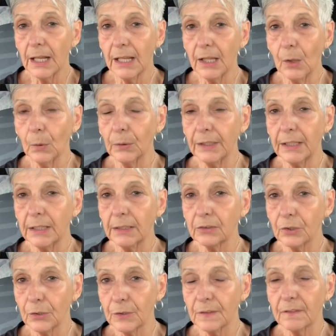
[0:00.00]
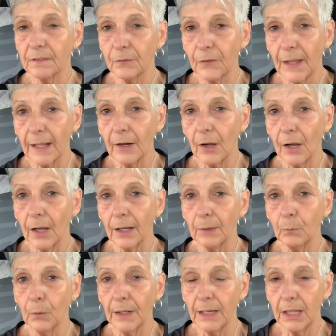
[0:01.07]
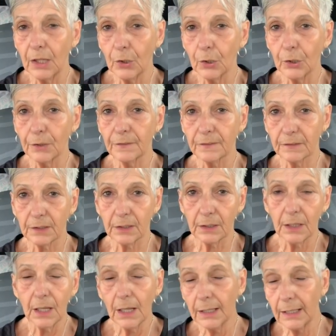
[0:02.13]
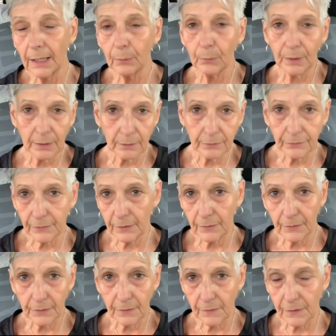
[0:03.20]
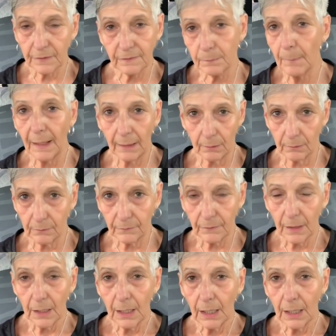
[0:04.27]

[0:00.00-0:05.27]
He only turns his fan on when he cooks to get rid of the smells.